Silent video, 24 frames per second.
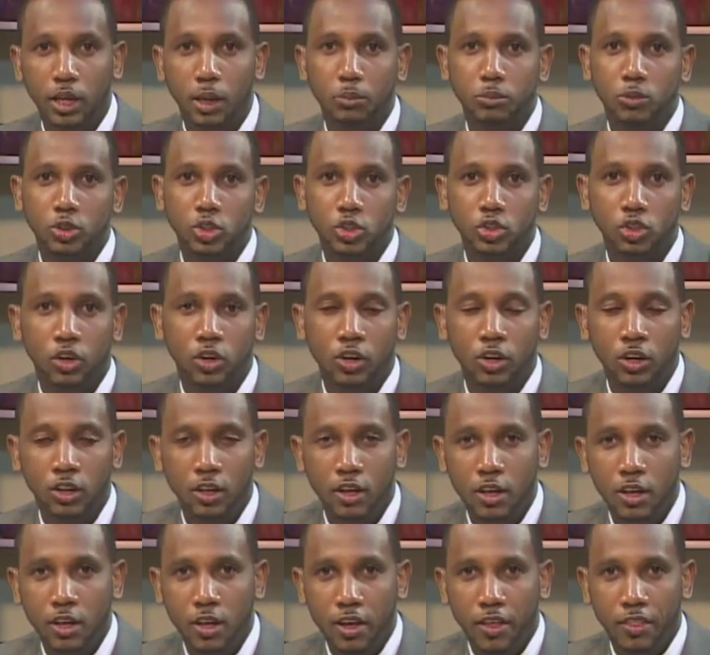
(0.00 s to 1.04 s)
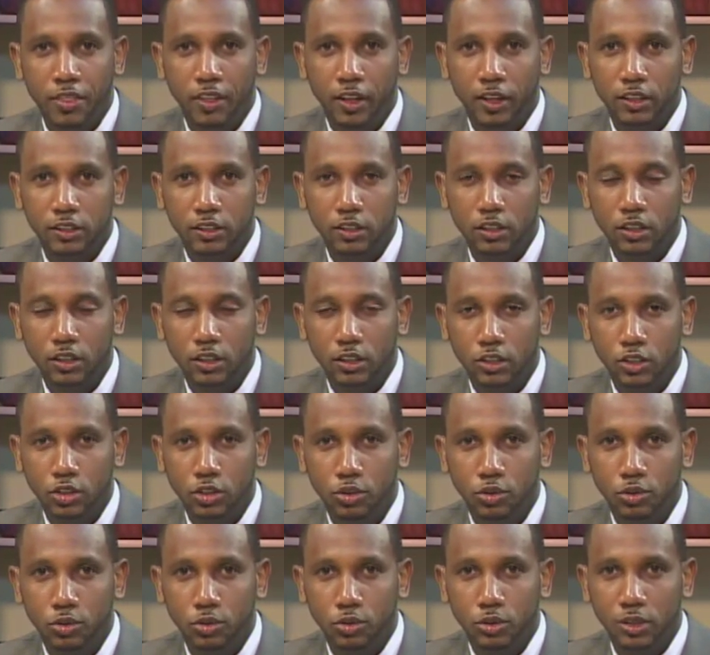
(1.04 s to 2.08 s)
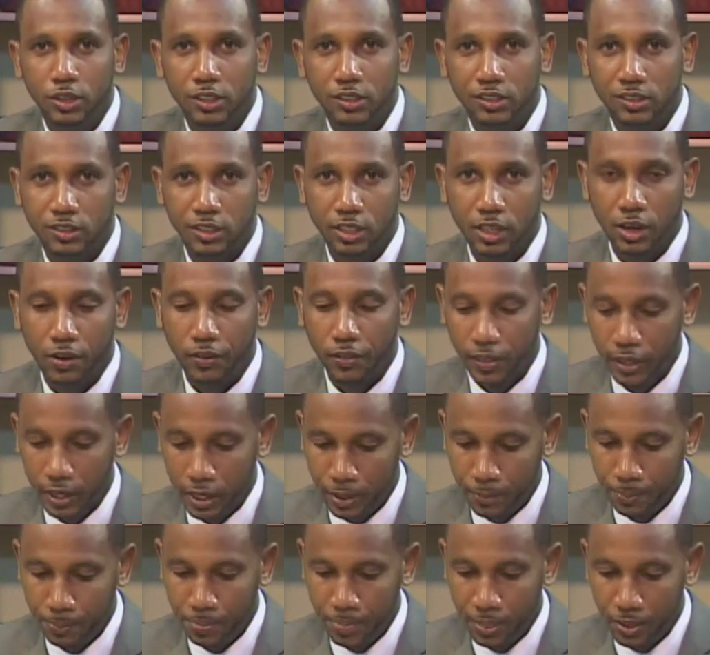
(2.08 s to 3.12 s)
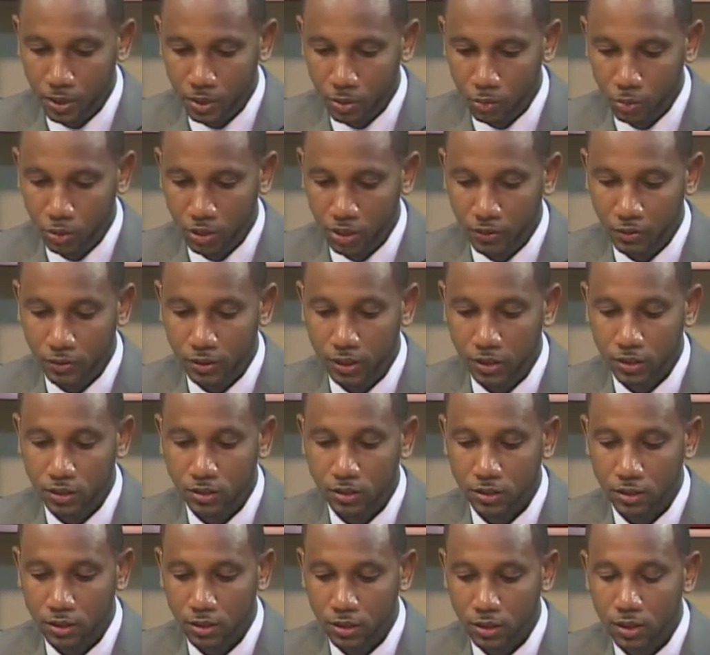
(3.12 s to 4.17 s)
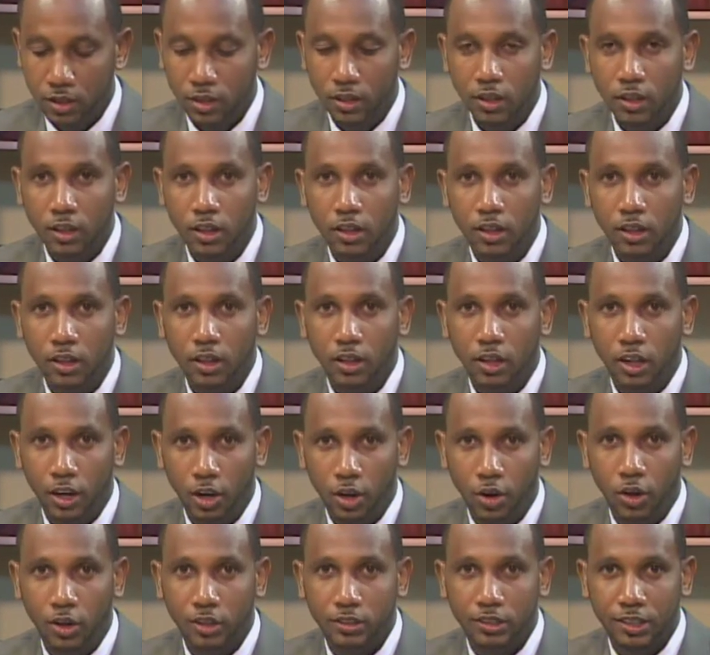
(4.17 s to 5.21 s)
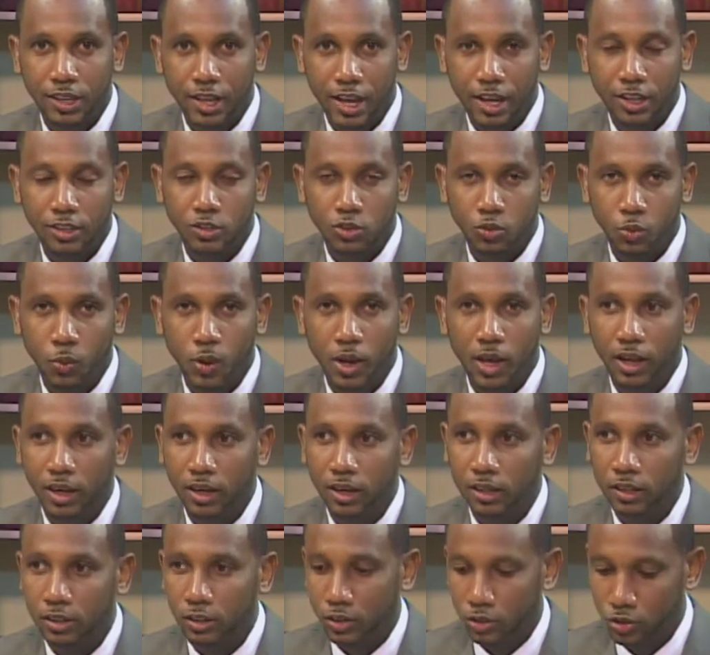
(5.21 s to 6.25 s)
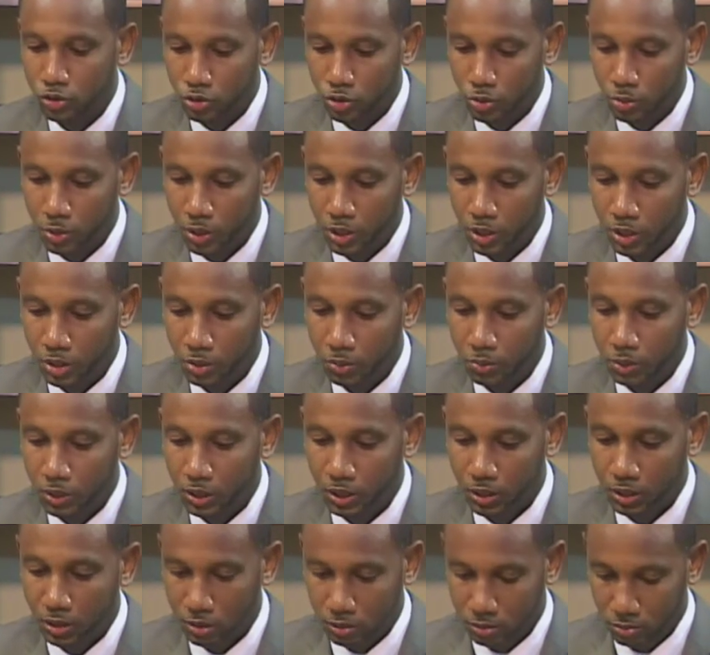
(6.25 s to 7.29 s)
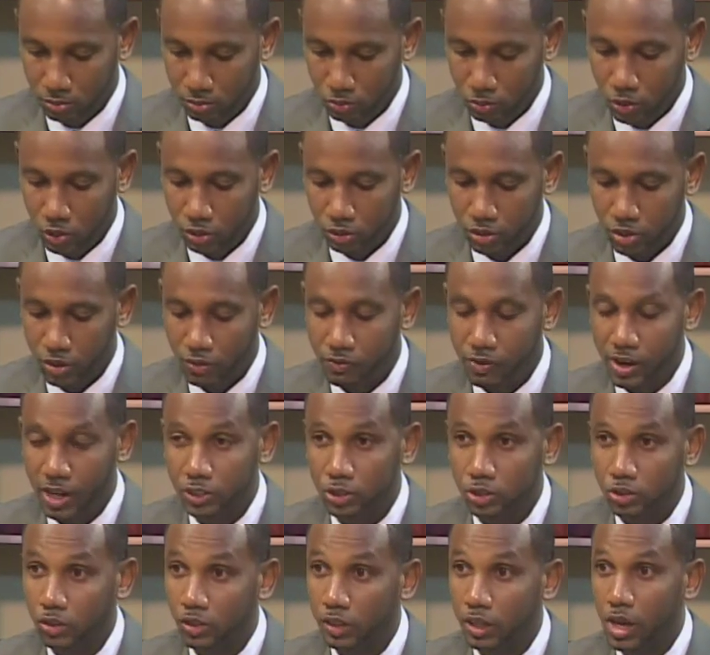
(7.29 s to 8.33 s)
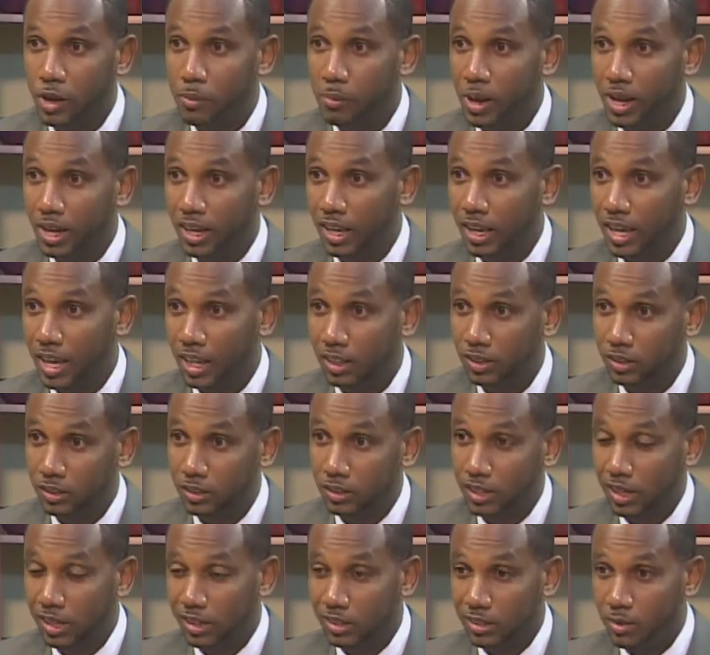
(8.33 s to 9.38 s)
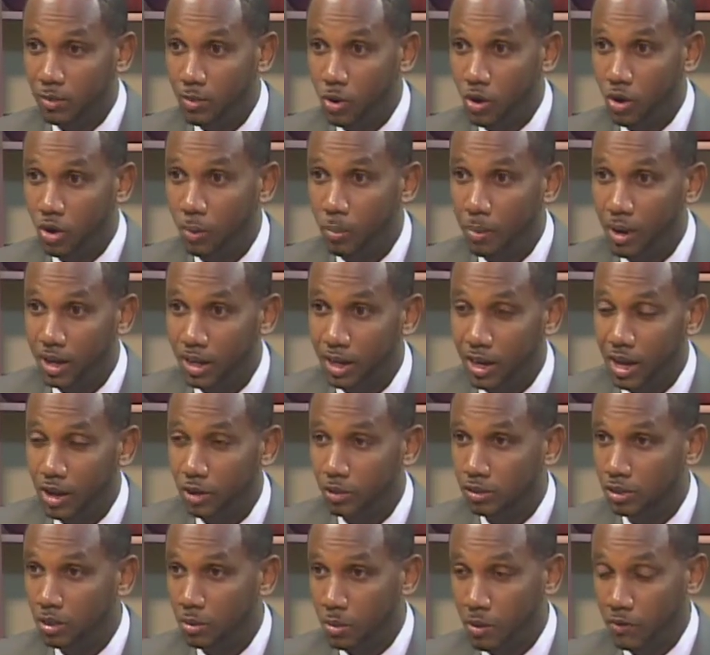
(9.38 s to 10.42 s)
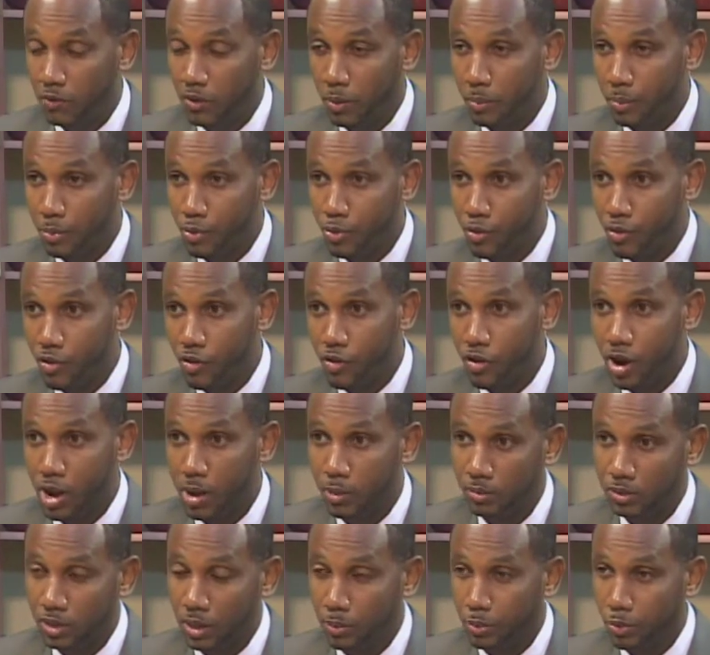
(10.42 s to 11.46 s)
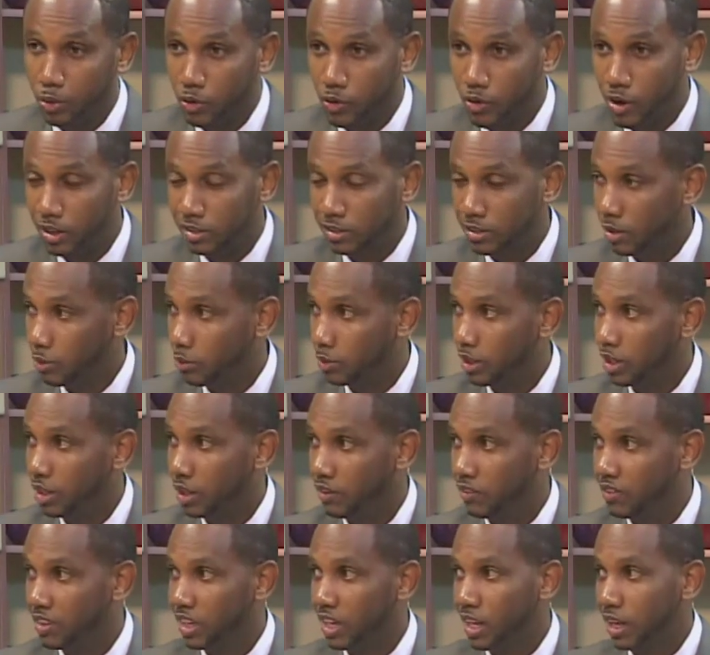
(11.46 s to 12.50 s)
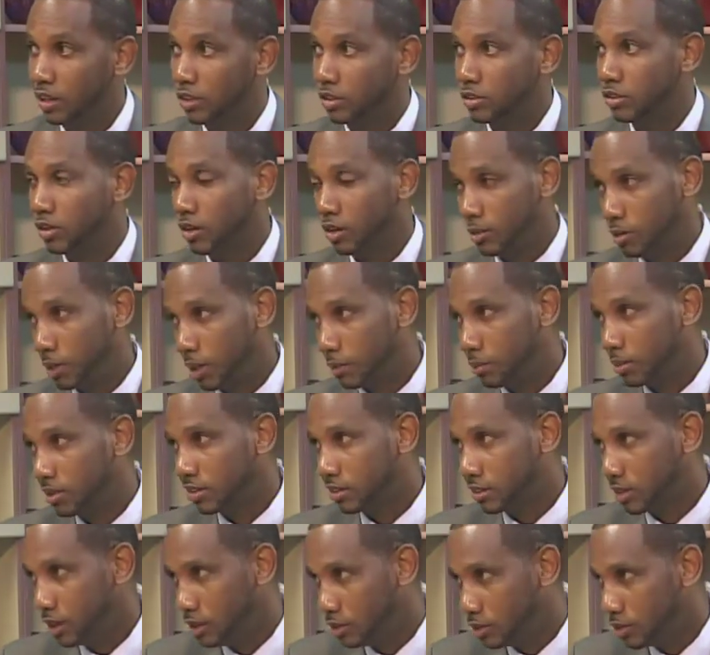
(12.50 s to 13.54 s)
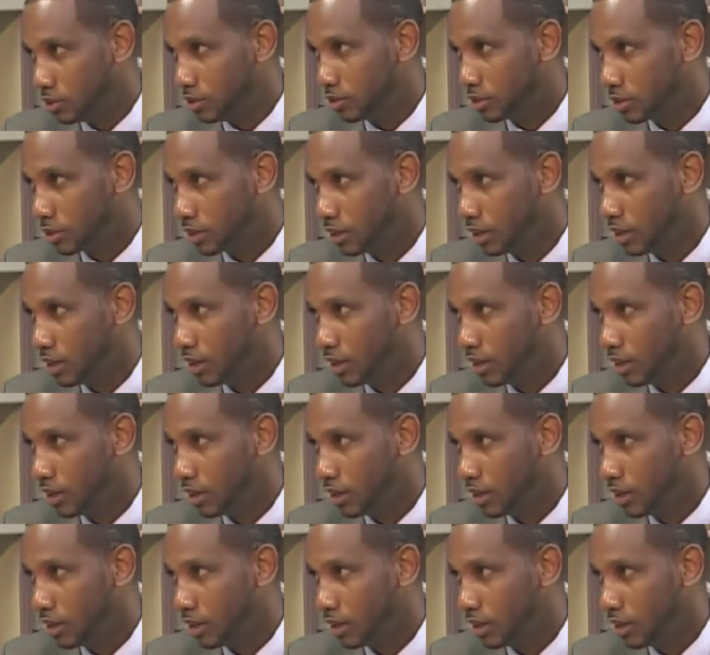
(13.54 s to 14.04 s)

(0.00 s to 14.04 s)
I'm sure that you listening out there would have learned a lot as well. So we want to invite you to come back again to tell us more about how some of your programs are progressing. We didn't even get to talk about mosquitoes.